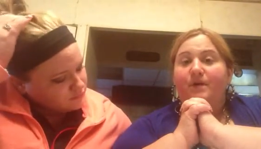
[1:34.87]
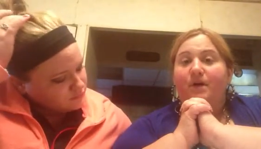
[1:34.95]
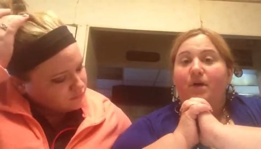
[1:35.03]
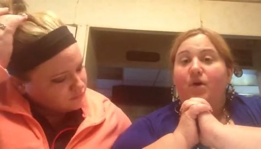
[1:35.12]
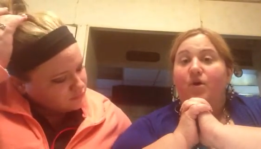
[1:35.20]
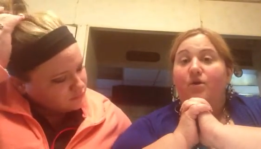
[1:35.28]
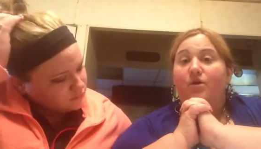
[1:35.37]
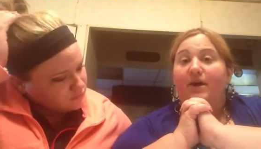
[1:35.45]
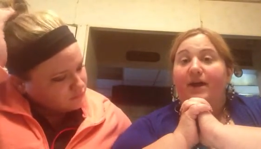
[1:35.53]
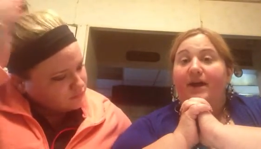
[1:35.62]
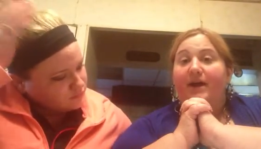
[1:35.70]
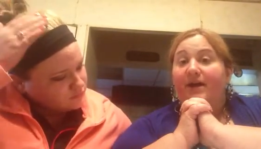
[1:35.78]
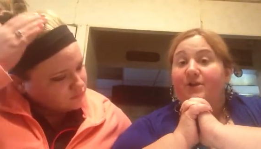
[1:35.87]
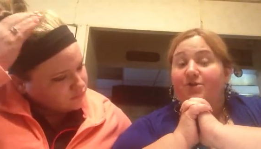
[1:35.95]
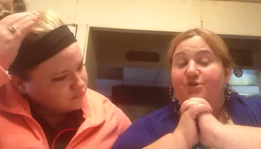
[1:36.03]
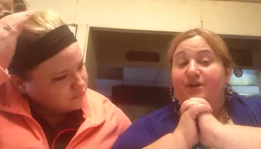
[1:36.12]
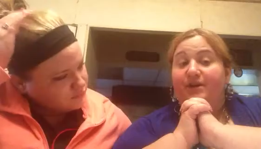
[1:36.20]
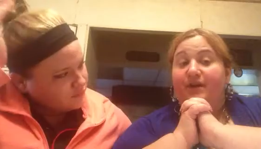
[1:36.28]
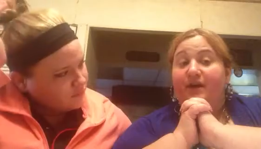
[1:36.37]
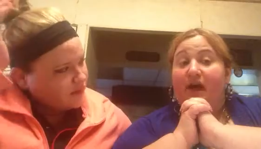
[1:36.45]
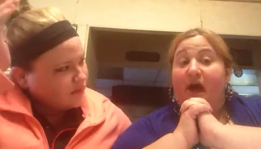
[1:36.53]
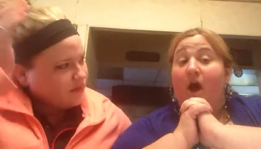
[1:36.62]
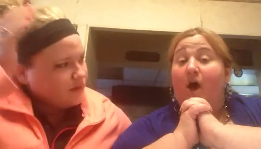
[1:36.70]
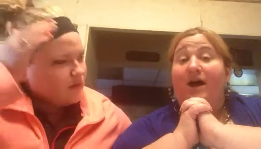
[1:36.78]
Speaker 1: her entry,
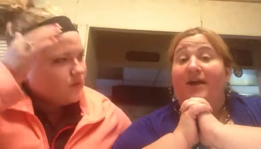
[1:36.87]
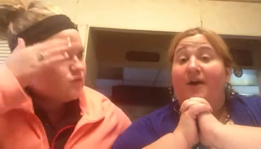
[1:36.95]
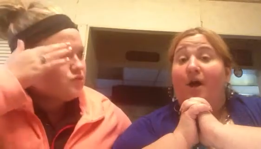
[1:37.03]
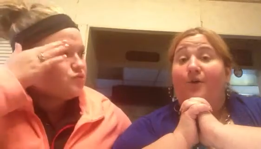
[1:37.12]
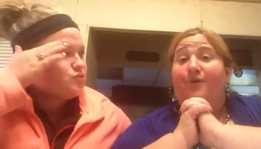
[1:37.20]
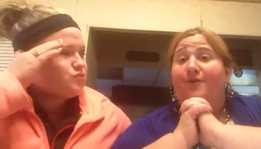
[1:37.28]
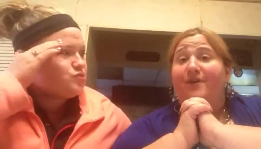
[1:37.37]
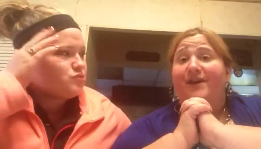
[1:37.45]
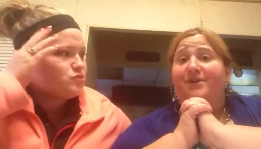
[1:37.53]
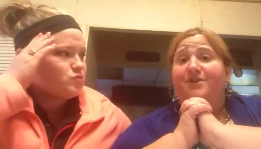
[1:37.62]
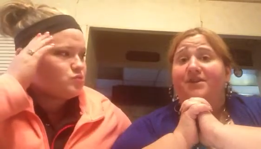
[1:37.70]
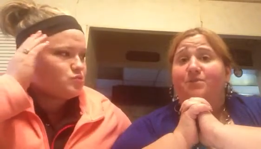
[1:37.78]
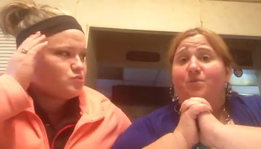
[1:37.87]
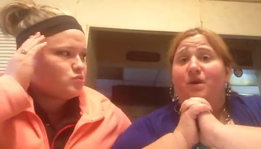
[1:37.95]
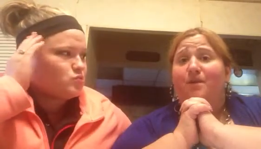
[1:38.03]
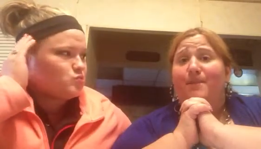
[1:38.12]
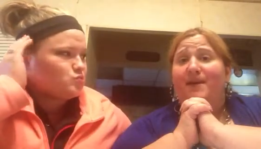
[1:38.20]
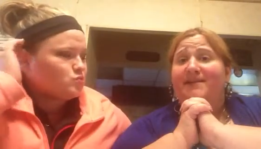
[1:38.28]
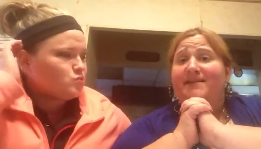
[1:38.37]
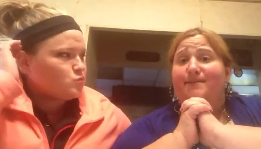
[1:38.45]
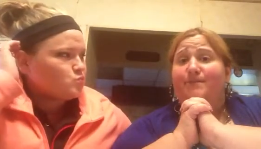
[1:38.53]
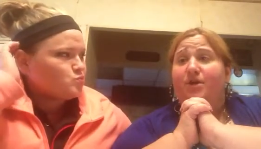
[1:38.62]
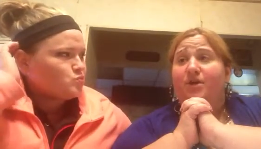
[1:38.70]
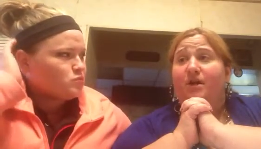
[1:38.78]
all, all three entries were
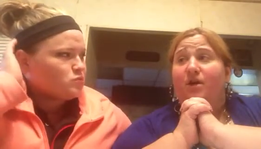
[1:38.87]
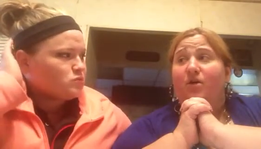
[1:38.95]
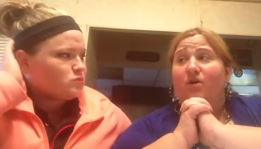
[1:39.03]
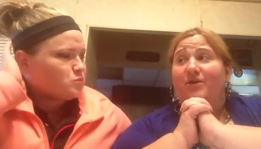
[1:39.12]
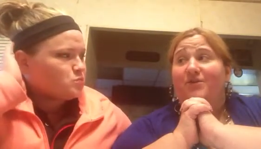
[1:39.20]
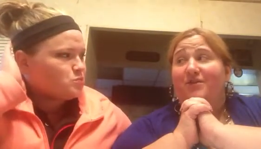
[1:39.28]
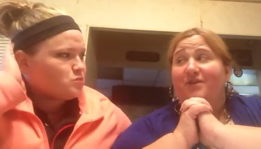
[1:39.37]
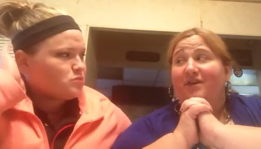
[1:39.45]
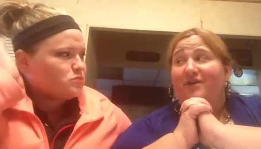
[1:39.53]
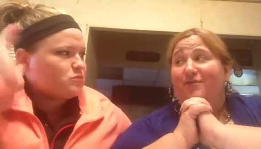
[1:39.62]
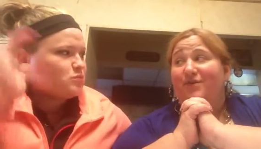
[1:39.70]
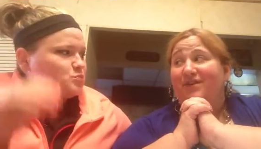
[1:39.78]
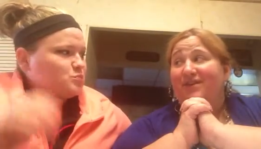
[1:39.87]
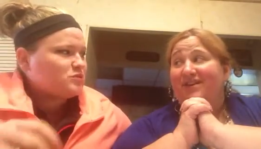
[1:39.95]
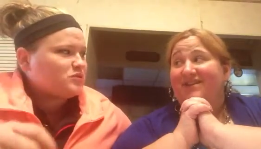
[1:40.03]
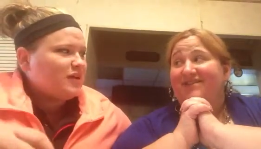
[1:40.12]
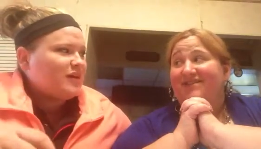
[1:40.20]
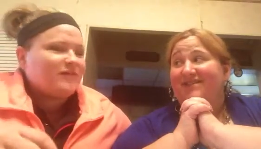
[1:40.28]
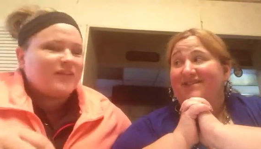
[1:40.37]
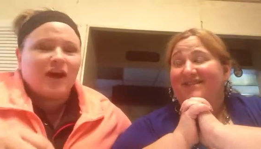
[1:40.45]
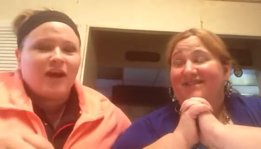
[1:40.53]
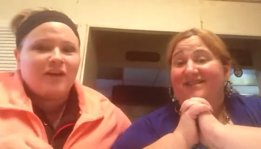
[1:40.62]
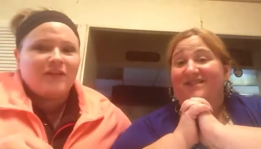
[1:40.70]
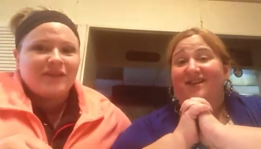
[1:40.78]
amazing, but her entry, like, really
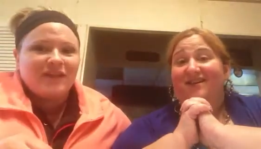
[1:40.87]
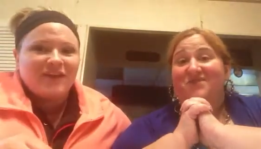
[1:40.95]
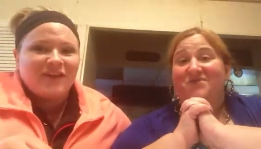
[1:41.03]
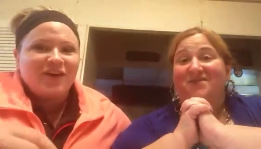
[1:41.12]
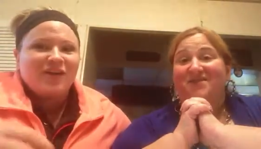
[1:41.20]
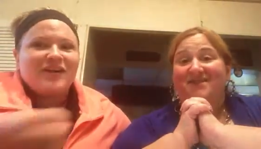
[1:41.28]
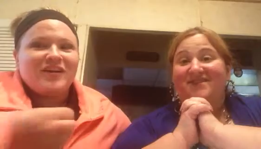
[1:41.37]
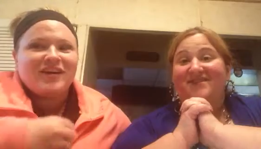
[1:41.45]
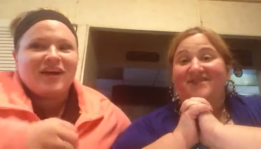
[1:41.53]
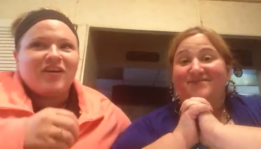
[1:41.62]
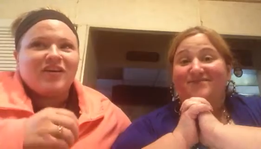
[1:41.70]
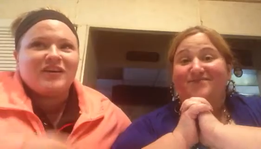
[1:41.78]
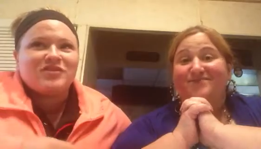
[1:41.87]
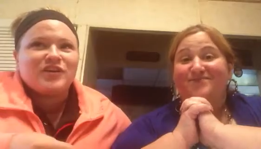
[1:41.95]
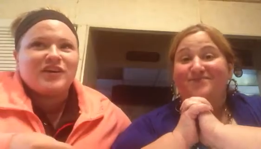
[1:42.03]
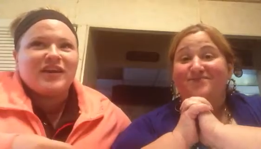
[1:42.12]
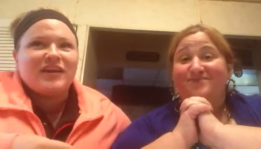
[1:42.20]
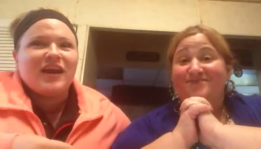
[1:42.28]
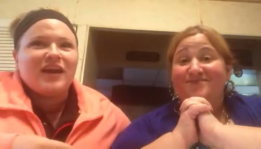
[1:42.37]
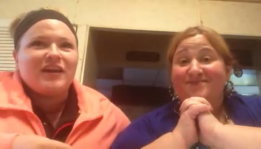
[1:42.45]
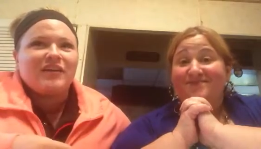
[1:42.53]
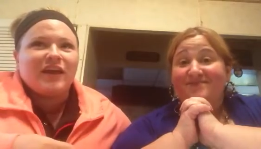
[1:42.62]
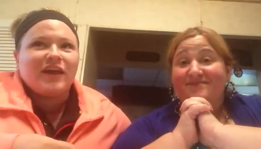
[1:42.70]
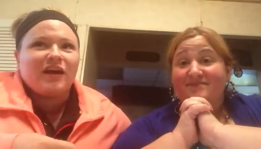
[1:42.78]
Speaker 2: yeah. got to us. Her, yeah, her entry, it kind
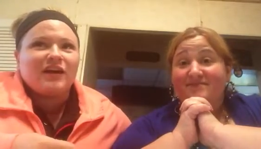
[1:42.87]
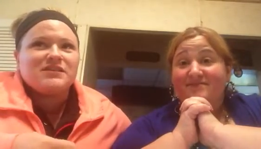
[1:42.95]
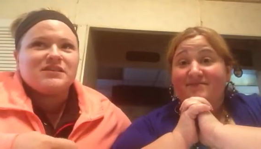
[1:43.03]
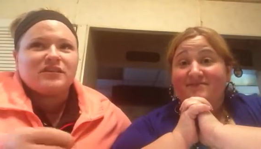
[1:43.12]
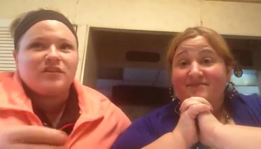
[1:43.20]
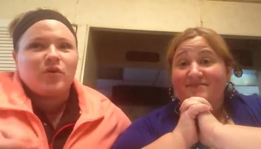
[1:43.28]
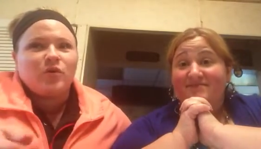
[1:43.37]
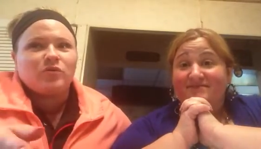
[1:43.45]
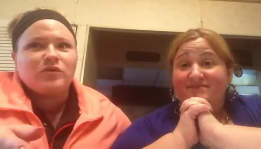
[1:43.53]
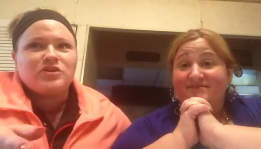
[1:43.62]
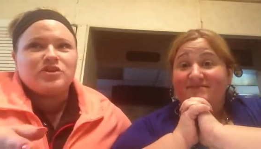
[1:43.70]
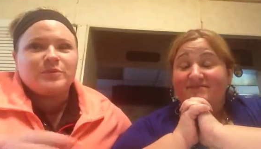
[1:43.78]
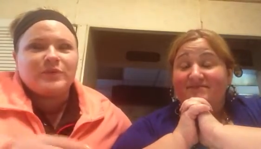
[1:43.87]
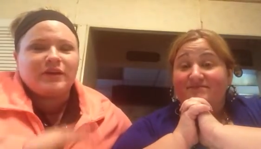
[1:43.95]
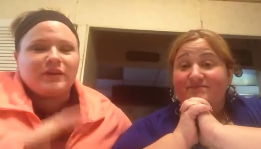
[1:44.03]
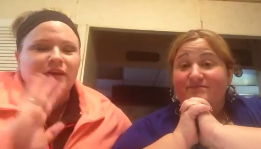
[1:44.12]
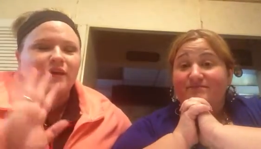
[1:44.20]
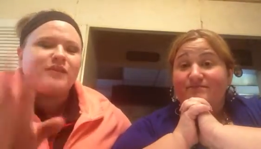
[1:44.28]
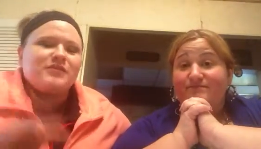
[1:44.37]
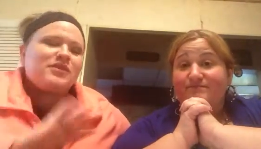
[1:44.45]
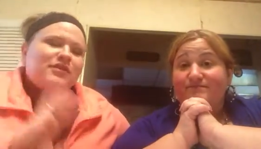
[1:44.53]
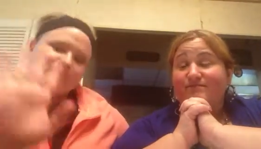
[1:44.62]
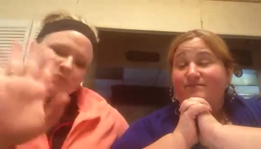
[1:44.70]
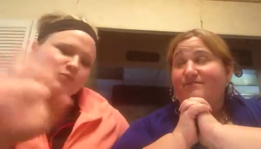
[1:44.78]
of, like, honestly, the quote that she put in there, it,
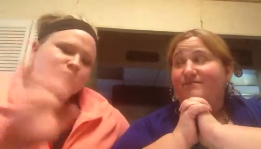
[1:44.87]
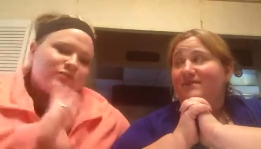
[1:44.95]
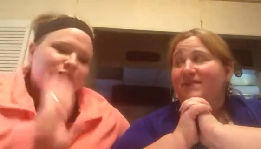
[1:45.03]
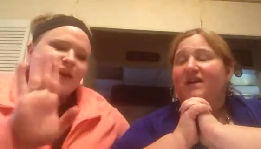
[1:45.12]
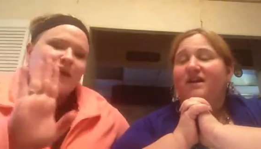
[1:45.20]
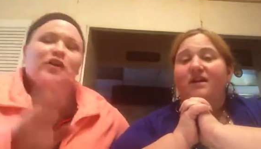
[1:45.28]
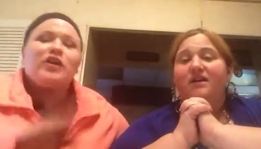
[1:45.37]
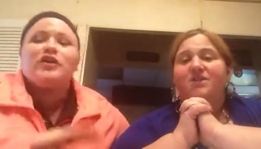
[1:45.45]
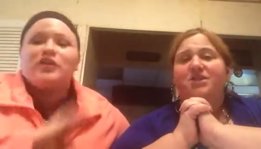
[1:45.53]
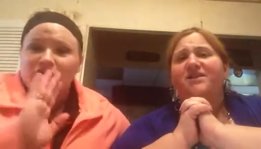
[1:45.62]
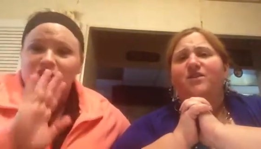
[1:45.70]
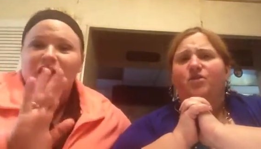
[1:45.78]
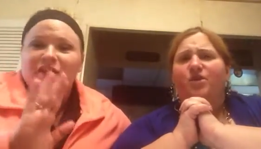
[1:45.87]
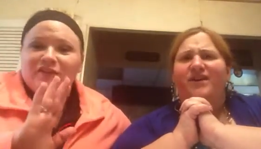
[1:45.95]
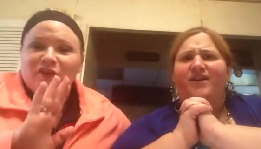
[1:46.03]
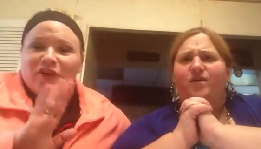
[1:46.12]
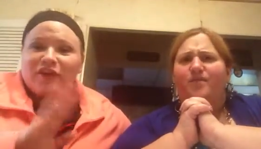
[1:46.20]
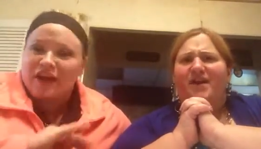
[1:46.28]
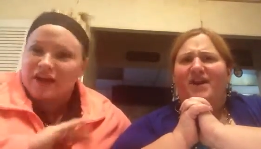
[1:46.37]
uh, it, whatever. Just you guys know, that